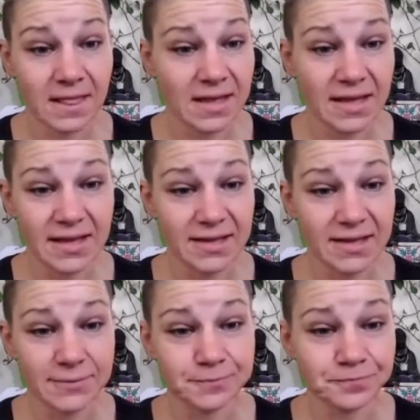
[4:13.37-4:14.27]

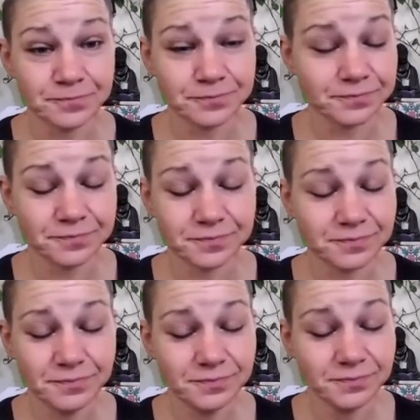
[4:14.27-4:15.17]
and
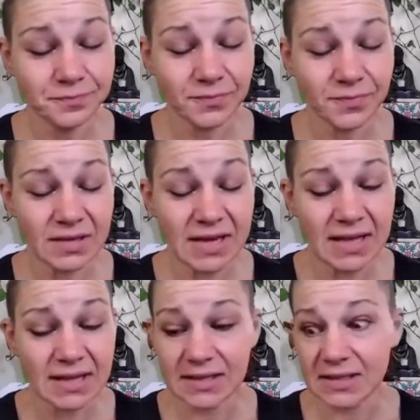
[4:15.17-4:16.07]
yeah,
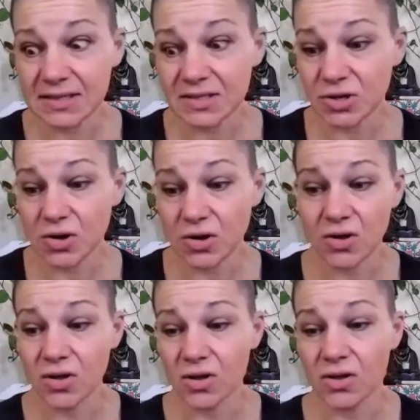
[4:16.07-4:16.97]
like these are
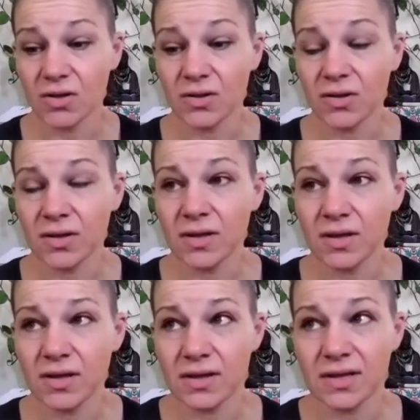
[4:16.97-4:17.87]
all,
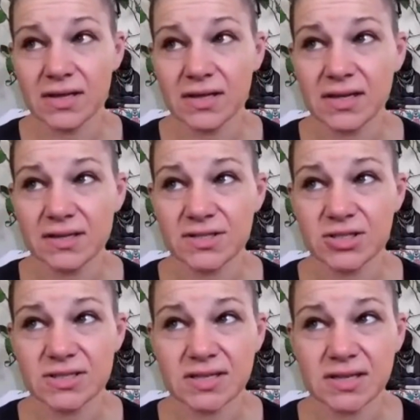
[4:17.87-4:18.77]
it's
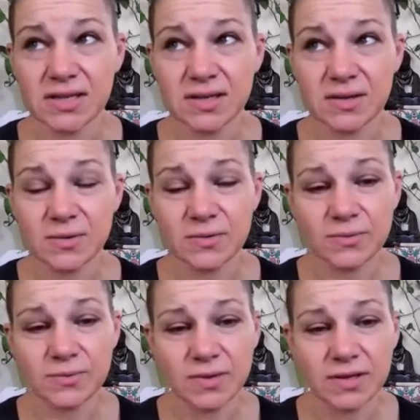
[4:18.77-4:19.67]
just like
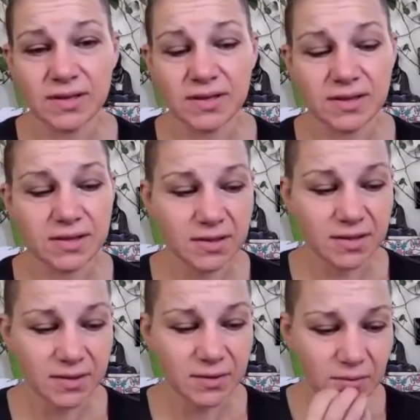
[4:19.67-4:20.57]
with
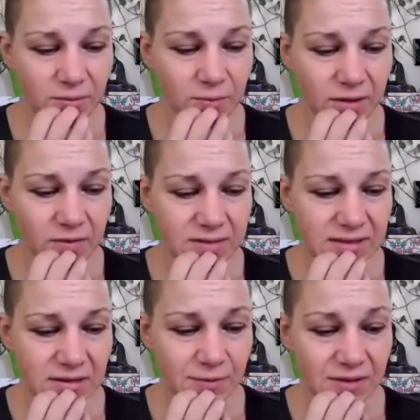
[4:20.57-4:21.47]
what I was
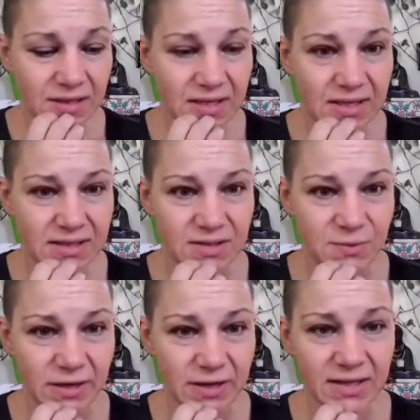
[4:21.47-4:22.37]
saying with the kids,
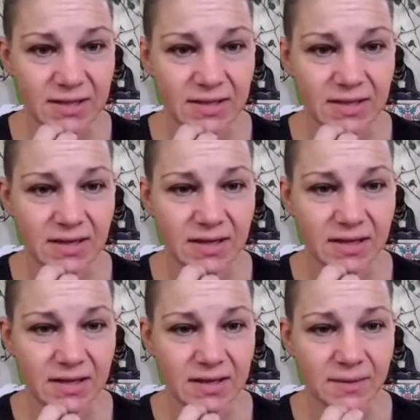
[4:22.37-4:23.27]
right?
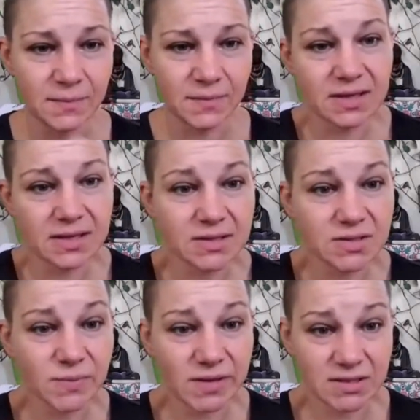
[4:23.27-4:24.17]
Like, my kids
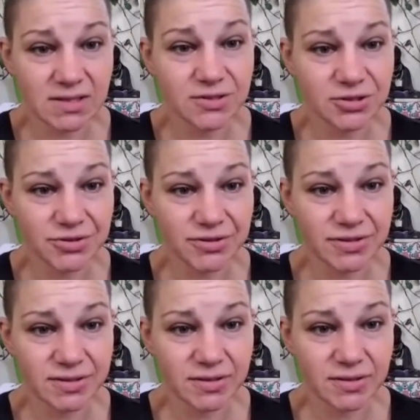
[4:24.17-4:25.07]
are my
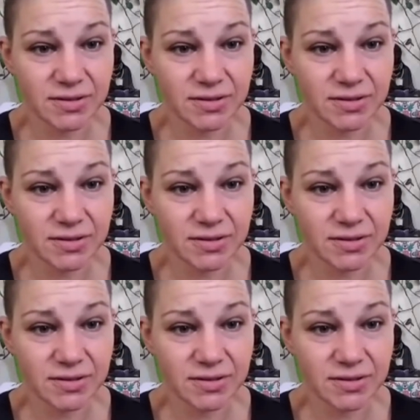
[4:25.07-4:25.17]
teachers.